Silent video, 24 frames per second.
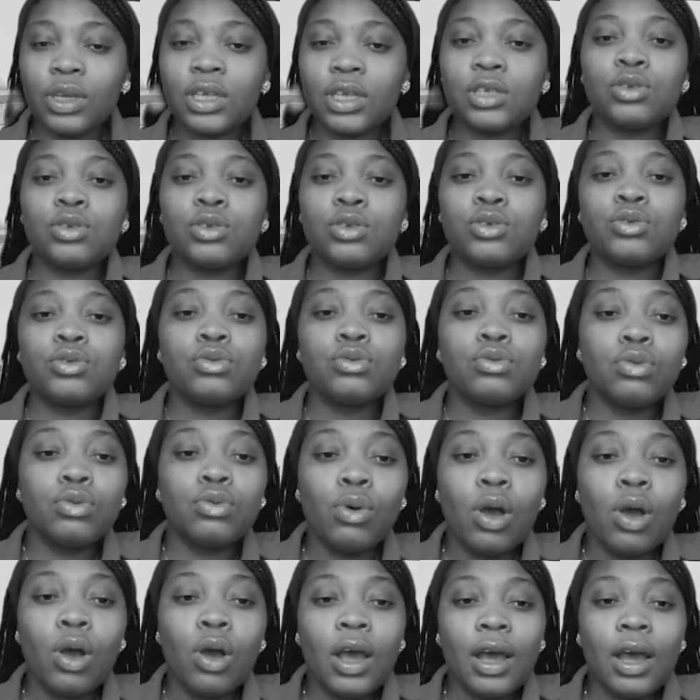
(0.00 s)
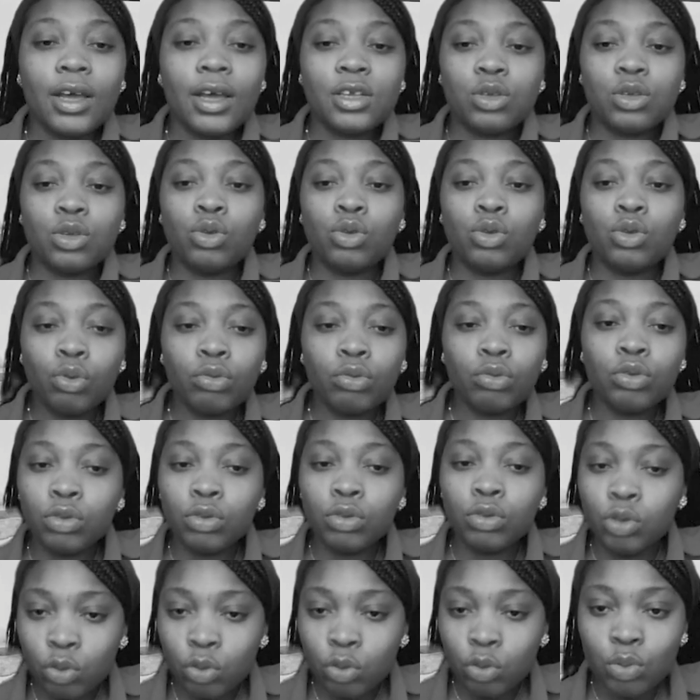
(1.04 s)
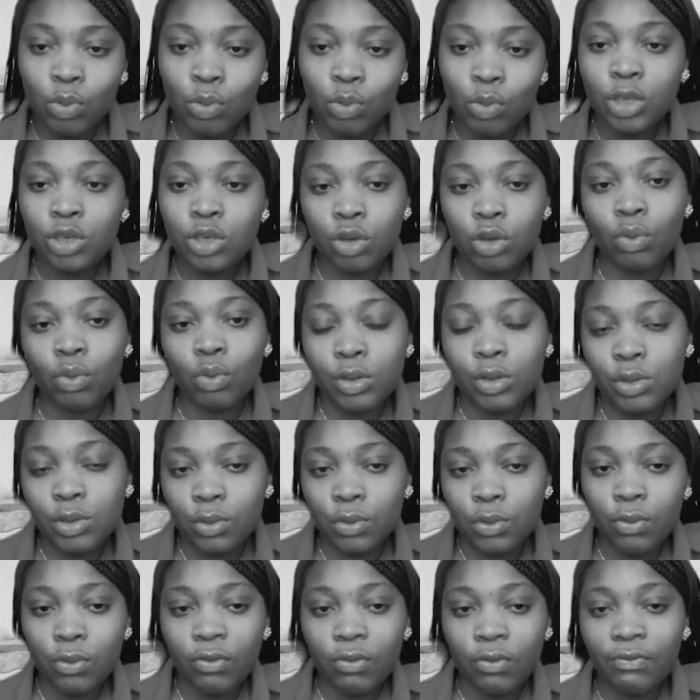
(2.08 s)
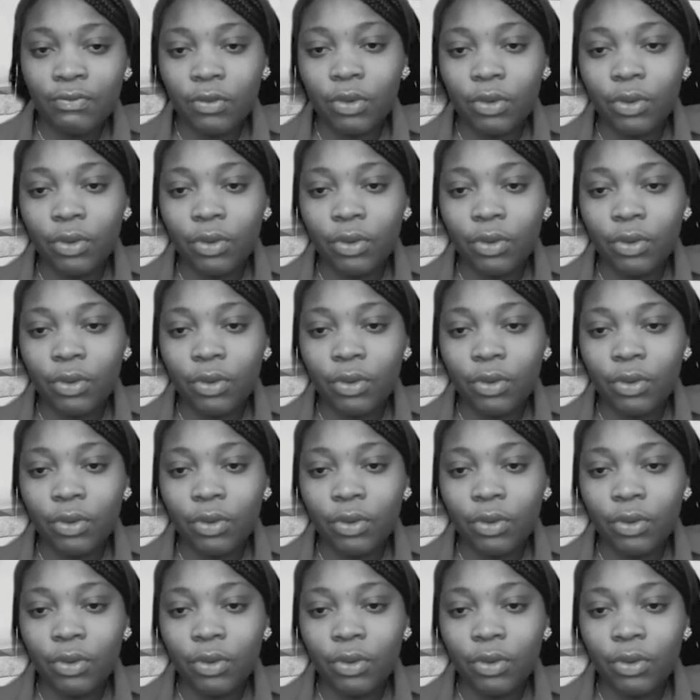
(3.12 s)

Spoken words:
You choose what you want to go for.